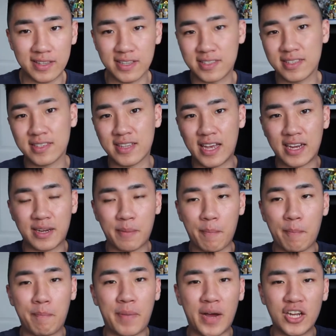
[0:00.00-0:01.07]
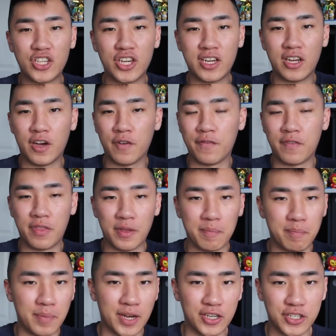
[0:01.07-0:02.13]
This is like budget of the
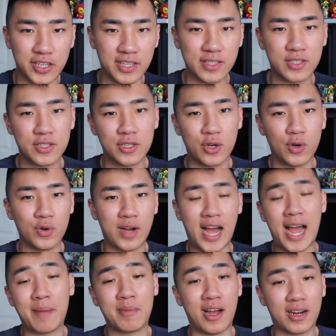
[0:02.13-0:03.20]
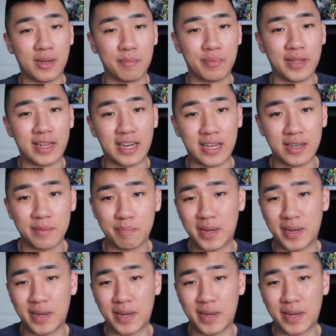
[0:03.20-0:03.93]
budget, so I'm not complaining,